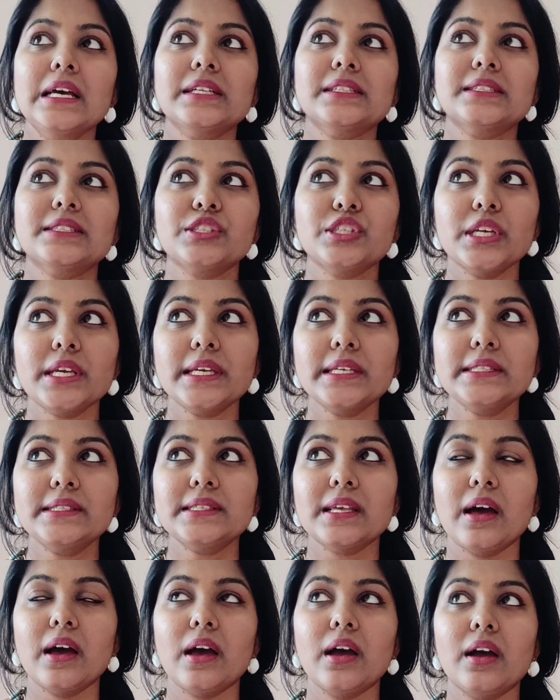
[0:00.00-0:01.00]
the shades
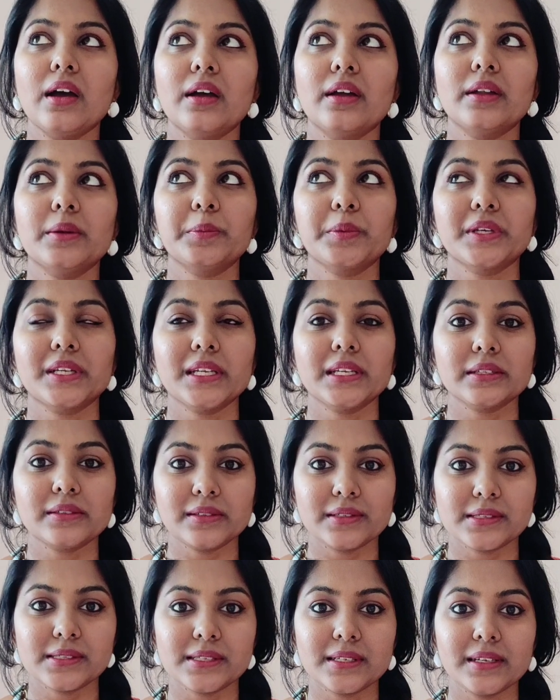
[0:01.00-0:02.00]
are pretty
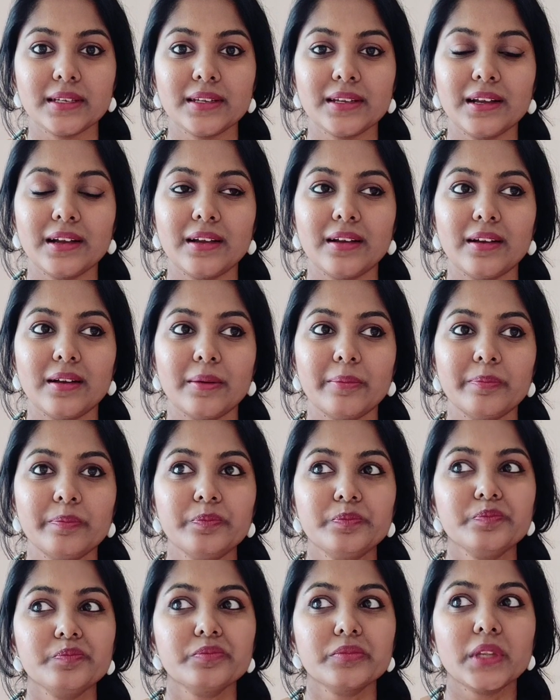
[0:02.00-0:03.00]
interesting.
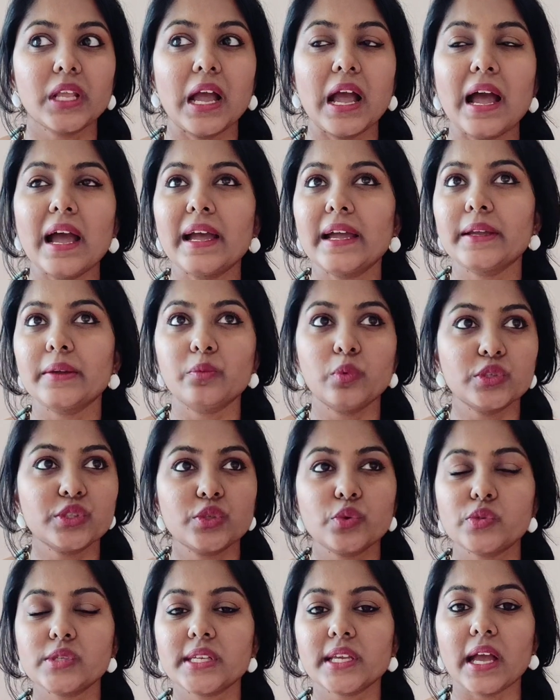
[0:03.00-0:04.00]
I was
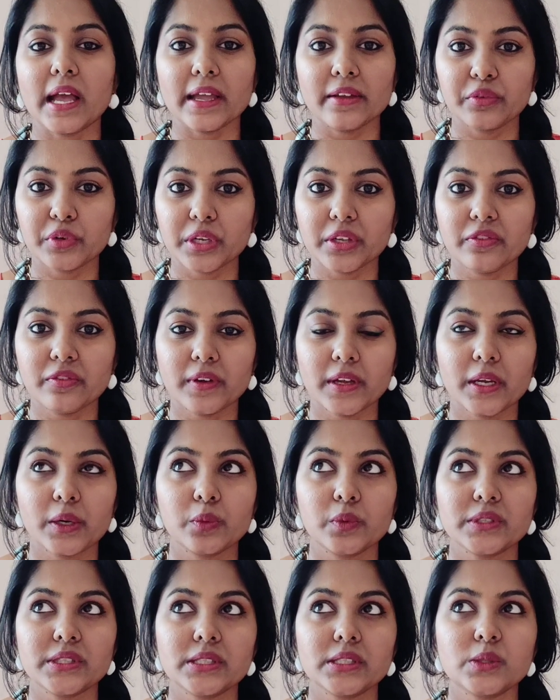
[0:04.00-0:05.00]
using Ivory
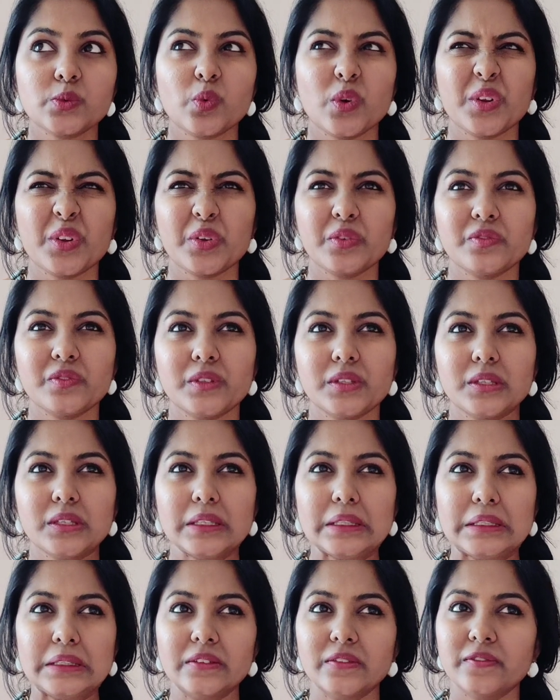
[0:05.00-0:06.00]
Fair, which is one of
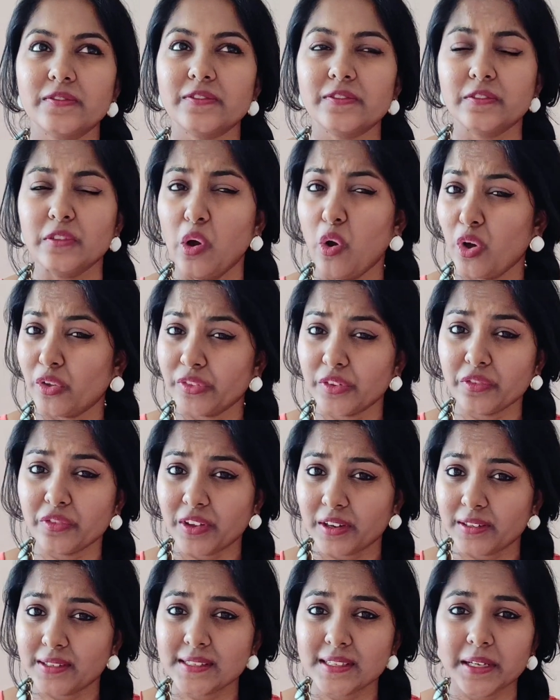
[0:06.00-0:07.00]
the on the
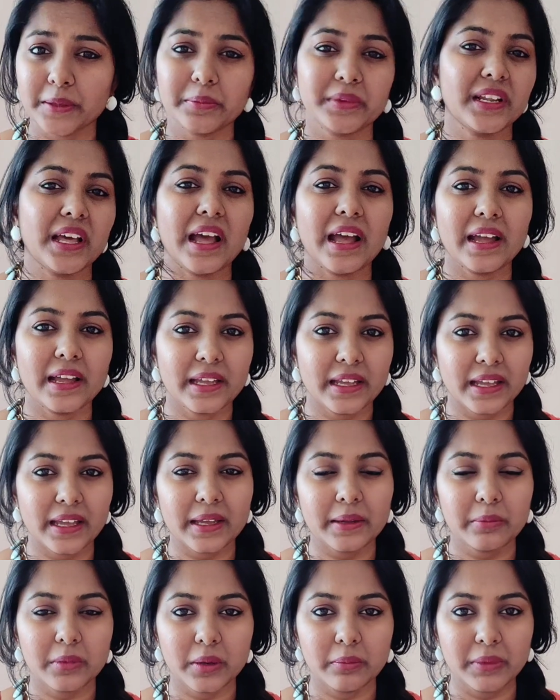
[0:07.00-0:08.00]
fairer side, but I
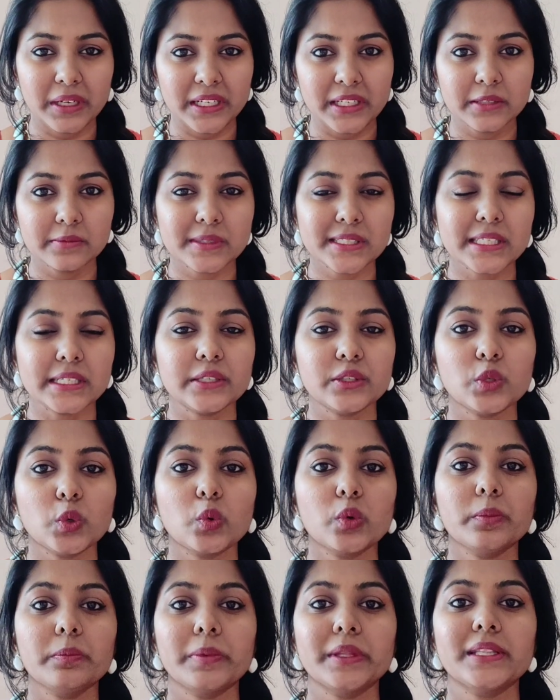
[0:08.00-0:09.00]
am a medium skin
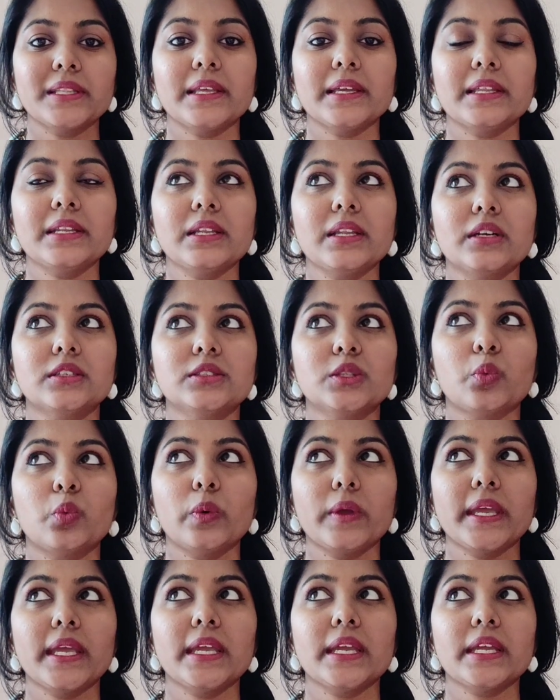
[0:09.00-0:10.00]
tone. But then the
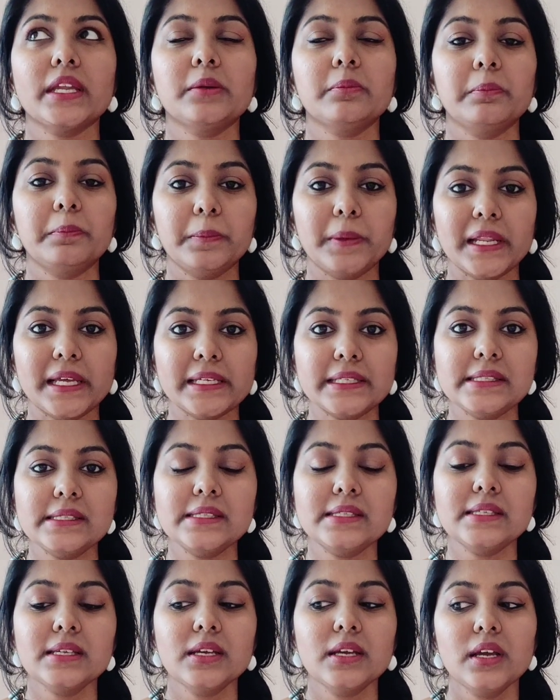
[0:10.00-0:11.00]
way it
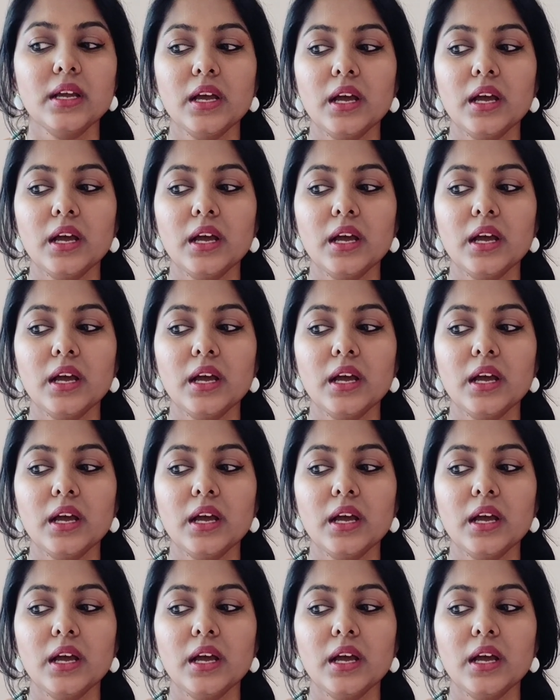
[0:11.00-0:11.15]
blends,